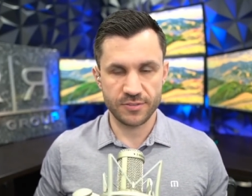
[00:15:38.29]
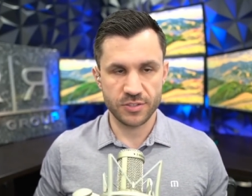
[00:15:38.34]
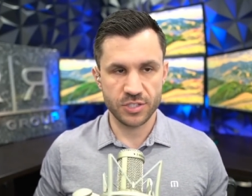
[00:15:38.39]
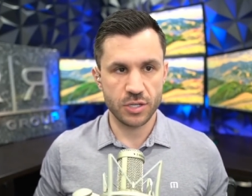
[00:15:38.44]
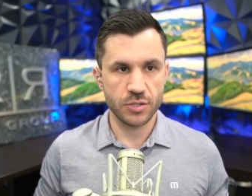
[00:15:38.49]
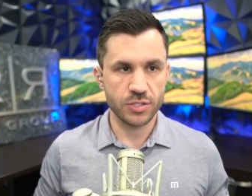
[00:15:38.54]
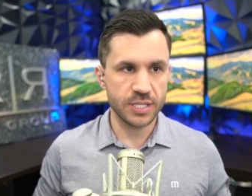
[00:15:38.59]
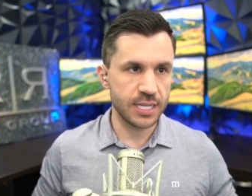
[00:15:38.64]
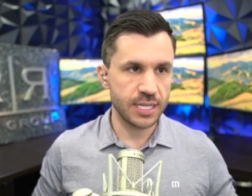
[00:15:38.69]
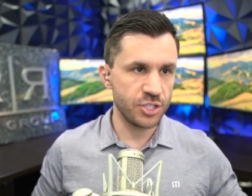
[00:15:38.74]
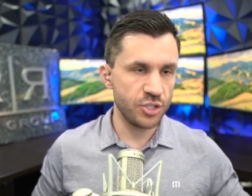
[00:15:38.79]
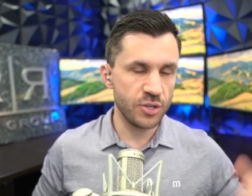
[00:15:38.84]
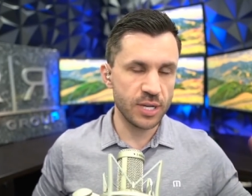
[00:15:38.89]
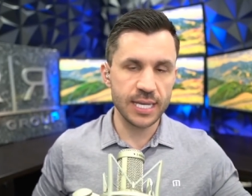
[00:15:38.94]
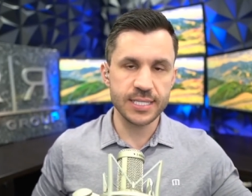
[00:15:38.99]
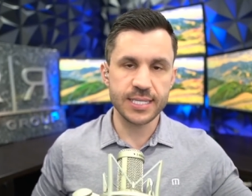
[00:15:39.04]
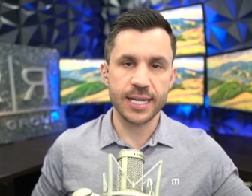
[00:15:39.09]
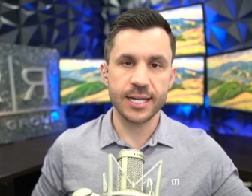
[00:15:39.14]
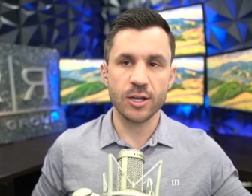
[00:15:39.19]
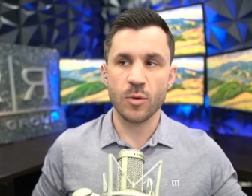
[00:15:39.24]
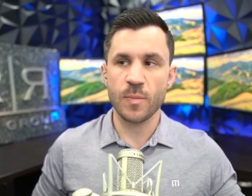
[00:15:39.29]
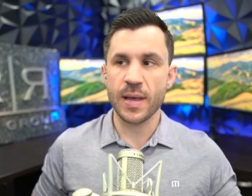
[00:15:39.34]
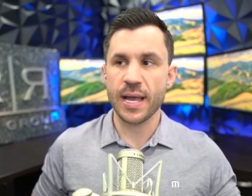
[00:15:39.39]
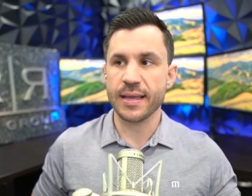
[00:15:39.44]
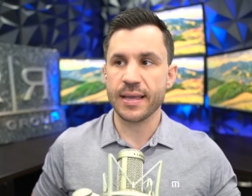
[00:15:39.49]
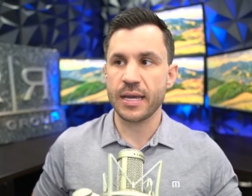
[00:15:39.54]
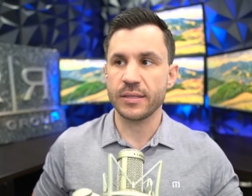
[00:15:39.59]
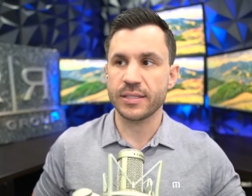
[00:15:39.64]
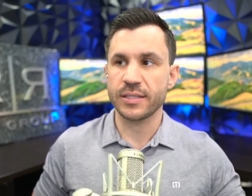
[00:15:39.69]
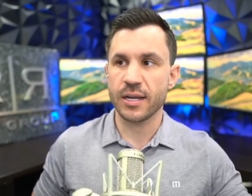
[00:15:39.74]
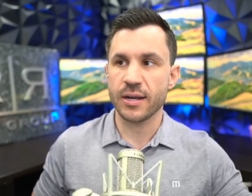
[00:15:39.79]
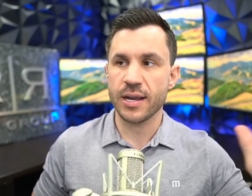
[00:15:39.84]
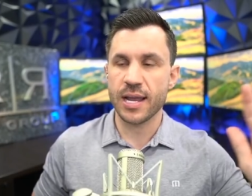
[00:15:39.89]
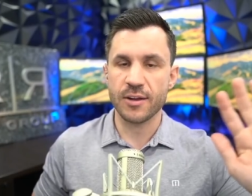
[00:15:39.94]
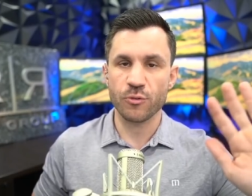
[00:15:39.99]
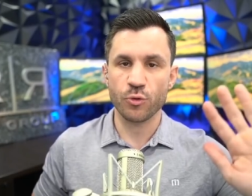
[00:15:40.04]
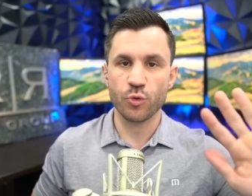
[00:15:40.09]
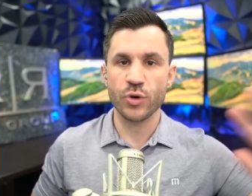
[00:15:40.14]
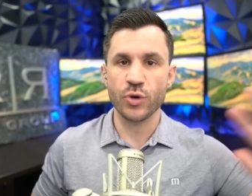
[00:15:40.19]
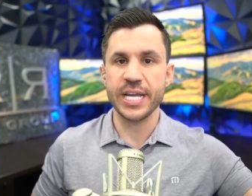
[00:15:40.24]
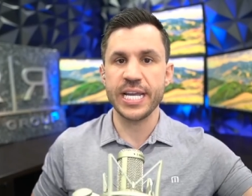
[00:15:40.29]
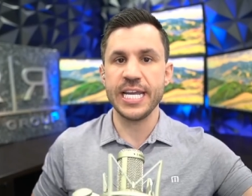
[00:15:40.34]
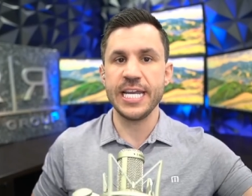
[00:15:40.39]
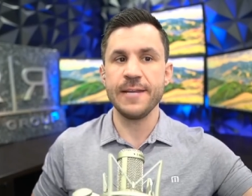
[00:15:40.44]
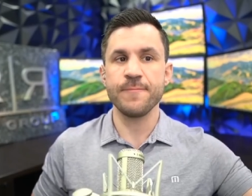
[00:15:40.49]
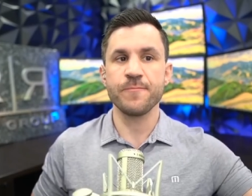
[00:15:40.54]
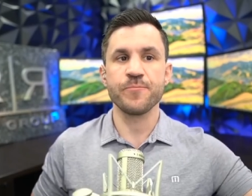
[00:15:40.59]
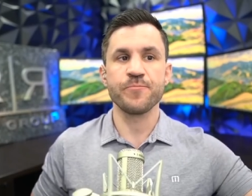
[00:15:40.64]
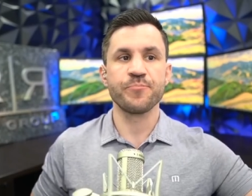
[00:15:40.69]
So says, you guys got to go back out there and